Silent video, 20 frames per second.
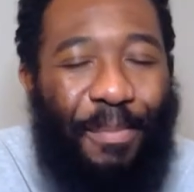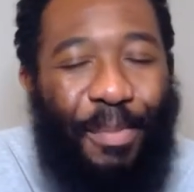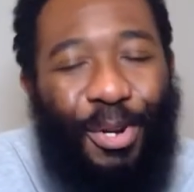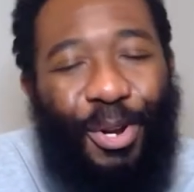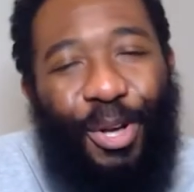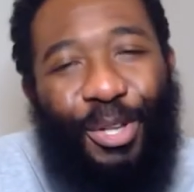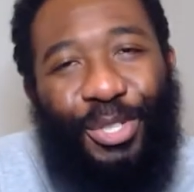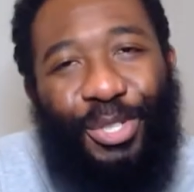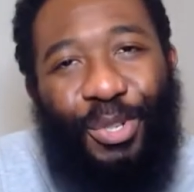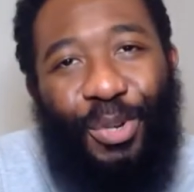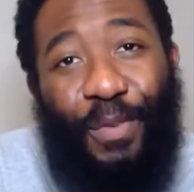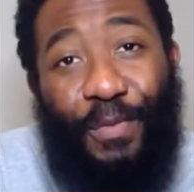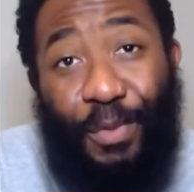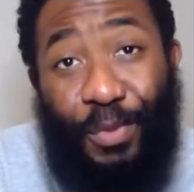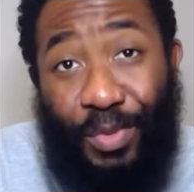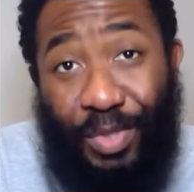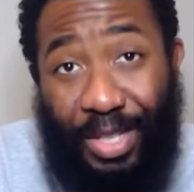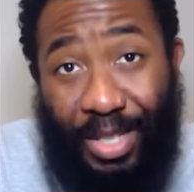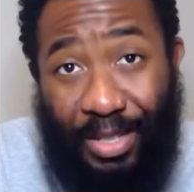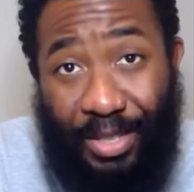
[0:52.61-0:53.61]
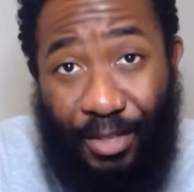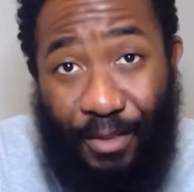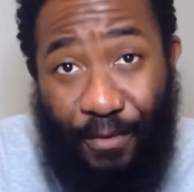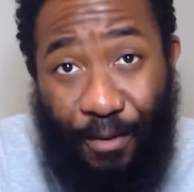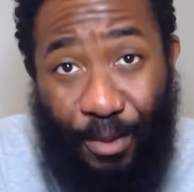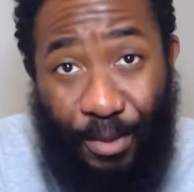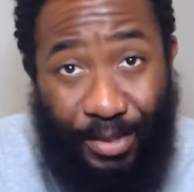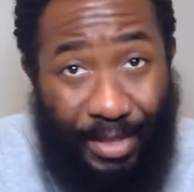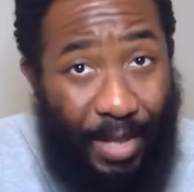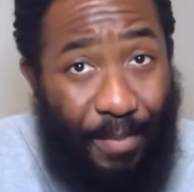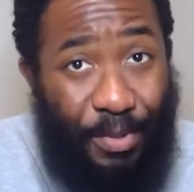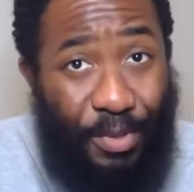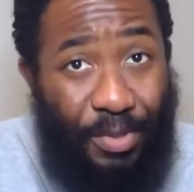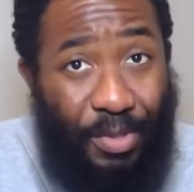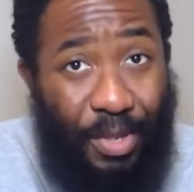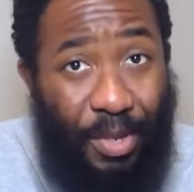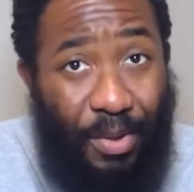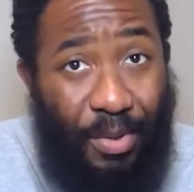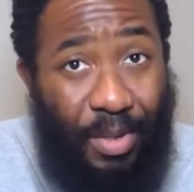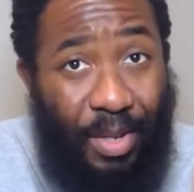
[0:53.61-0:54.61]
But also, if you've seen this first
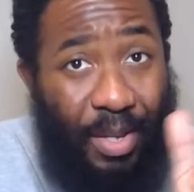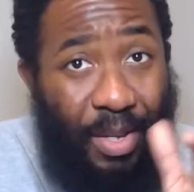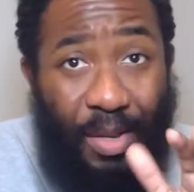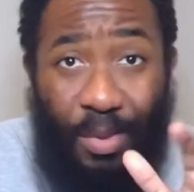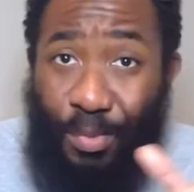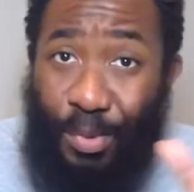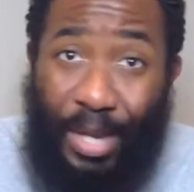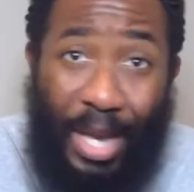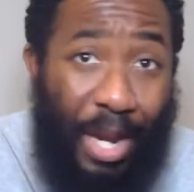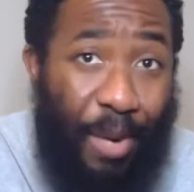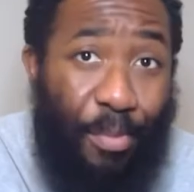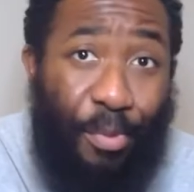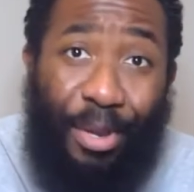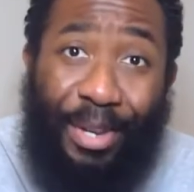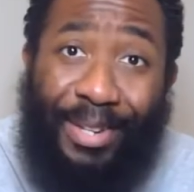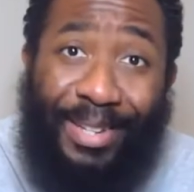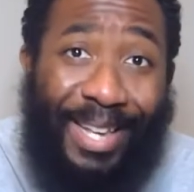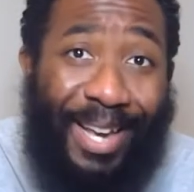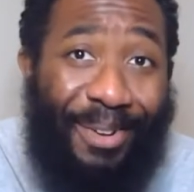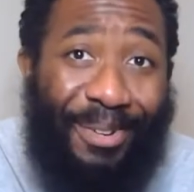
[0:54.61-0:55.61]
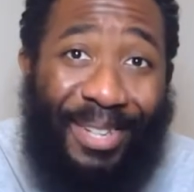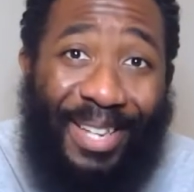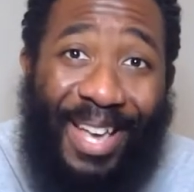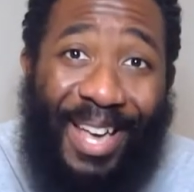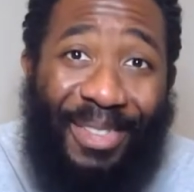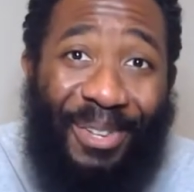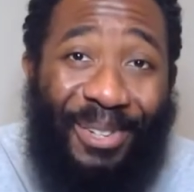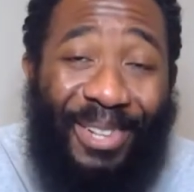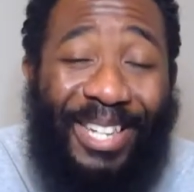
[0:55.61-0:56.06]
episode, we got to break it down together.